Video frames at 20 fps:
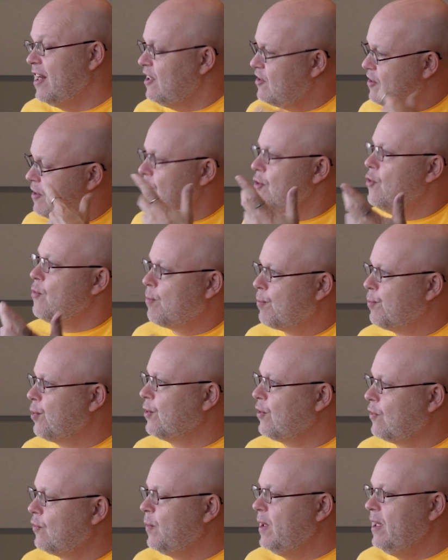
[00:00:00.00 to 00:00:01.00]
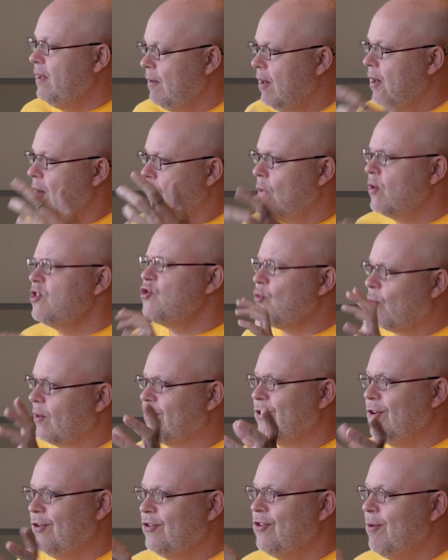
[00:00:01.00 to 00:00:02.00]
It's a new product we launched, or
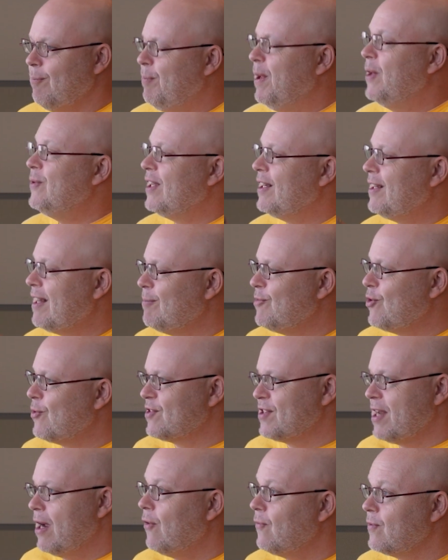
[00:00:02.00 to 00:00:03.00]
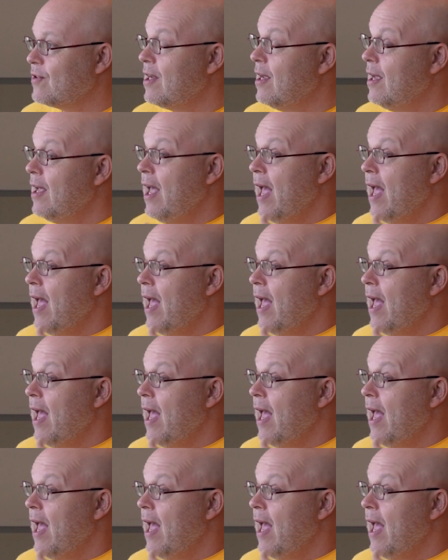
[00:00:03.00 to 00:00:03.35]
the, the building them yourselves.